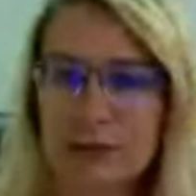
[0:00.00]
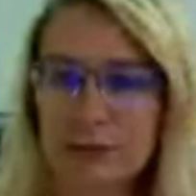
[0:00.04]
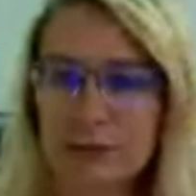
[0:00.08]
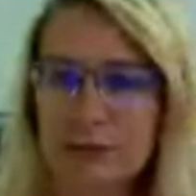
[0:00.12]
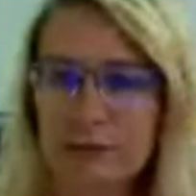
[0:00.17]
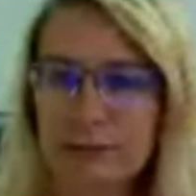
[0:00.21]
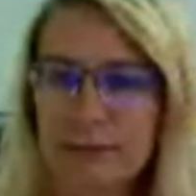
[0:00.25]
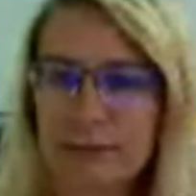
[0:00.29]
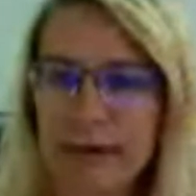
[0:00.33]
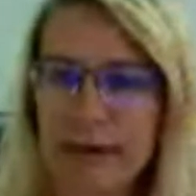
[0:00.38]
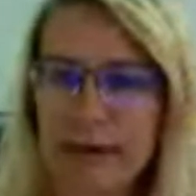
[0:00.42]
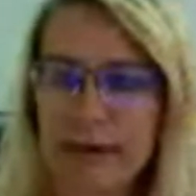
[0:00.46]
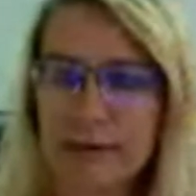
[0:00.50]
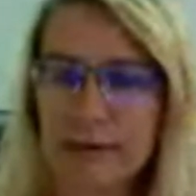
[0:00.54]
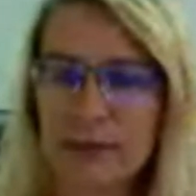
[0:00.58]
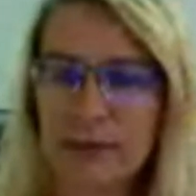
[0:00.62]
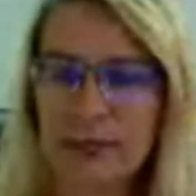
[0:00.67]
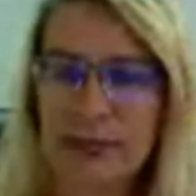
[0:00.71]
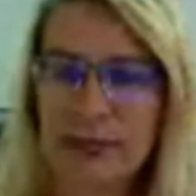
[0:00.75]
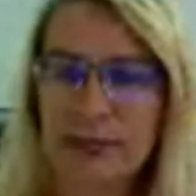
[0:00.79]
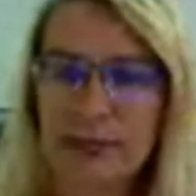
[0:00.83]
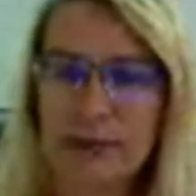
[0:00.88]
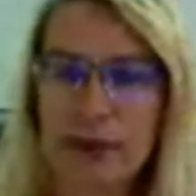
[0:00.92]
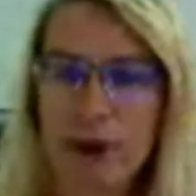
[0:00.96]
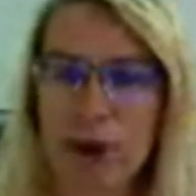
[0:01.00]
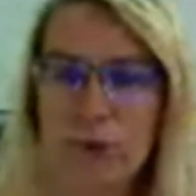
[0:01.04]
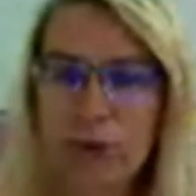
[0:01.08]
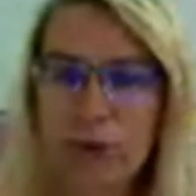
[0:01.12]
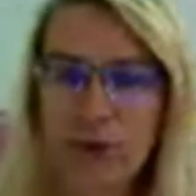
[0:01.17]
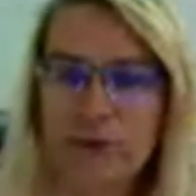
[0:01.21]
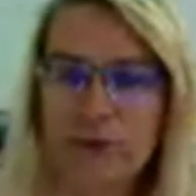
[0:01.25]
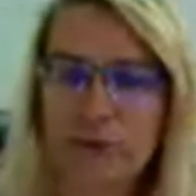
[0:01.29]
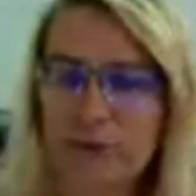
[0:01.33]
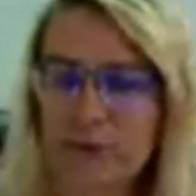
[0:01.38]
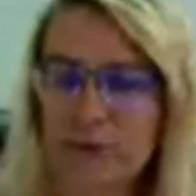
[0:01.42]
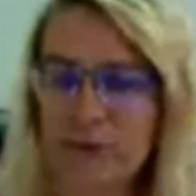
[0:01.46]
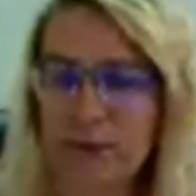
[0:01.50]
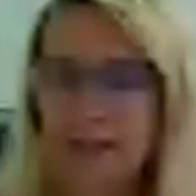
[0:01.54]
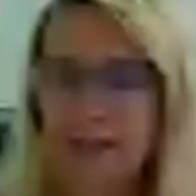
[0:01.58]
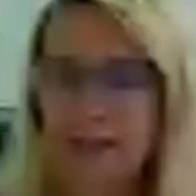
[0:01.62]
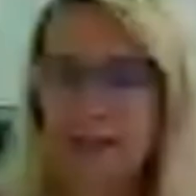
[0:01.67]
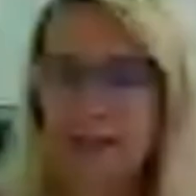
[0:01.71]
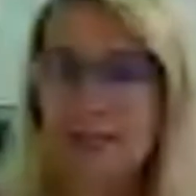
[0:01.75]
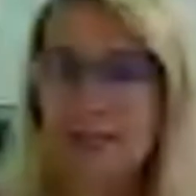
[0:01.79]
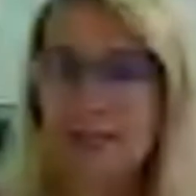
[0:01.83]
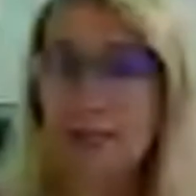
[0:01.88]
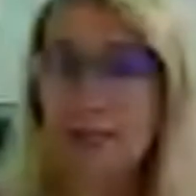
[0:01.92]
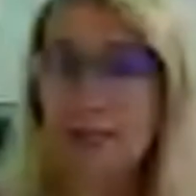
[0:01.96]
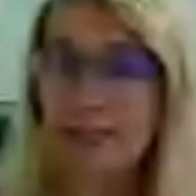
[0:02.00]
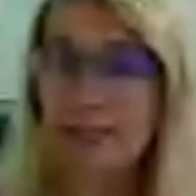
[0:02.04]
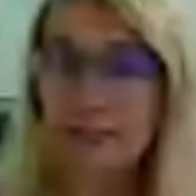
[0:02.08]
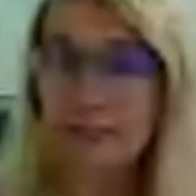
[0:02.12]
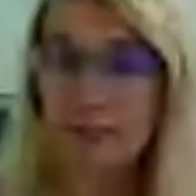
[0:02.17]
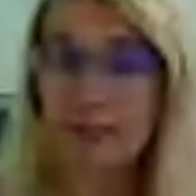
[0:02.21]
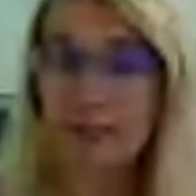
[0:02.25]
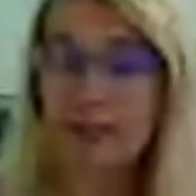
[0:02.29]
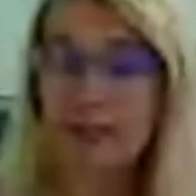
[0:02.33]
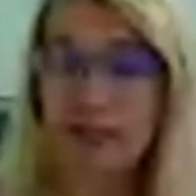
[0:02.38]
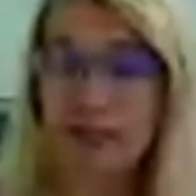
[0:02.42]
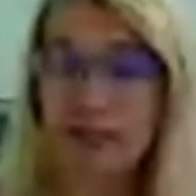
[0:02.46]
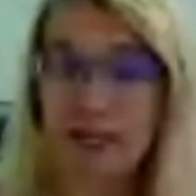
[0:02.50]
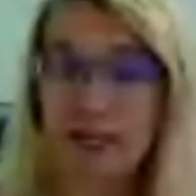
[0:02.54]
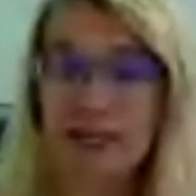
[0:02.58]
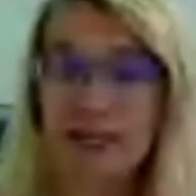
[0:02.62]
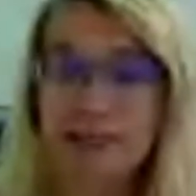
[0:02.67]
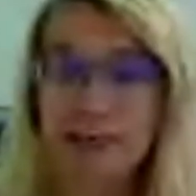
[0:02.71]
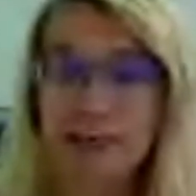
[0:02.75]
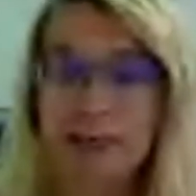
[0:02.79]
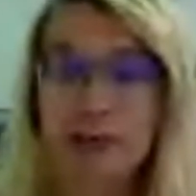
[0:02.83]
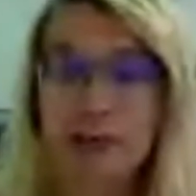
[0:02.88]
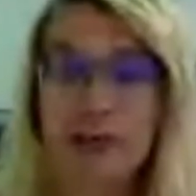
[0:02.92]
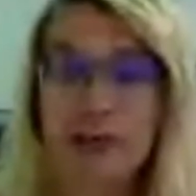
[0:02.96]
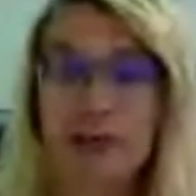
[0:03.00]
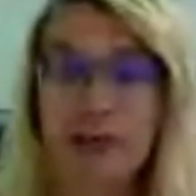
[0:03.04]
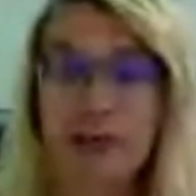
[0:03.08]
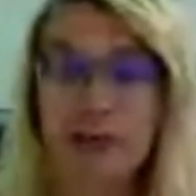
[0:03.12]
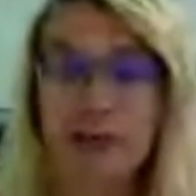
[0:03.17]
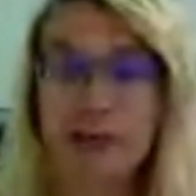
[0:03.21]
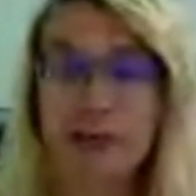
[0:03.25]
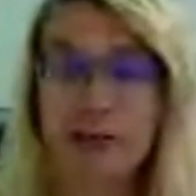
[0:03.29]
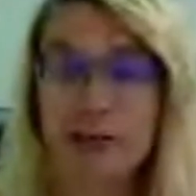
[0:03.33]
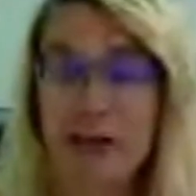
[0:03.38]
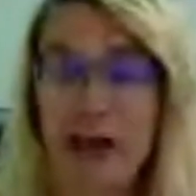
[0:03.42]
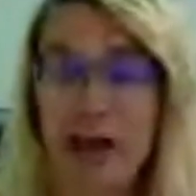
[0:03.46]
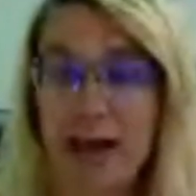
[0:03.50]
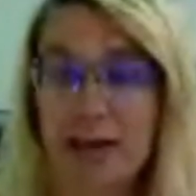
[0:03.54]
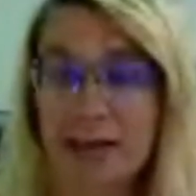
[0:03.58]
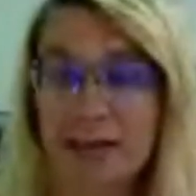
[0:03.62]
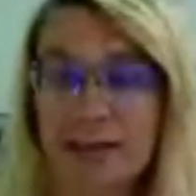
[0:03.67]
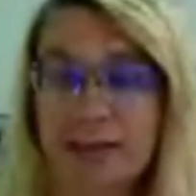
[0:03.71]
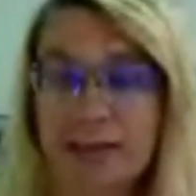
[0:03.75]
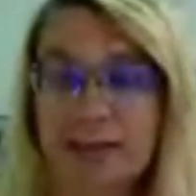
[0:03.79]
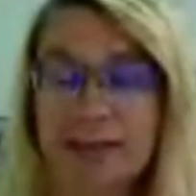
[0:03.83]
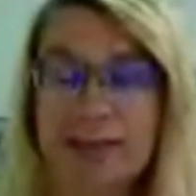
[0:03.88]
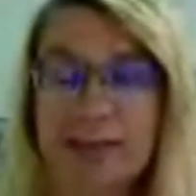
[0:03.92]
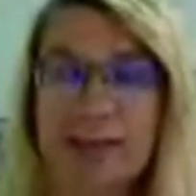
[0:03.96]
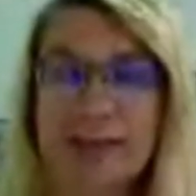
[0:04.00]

How do we hit all levels of kids? How do we differentiate within the class?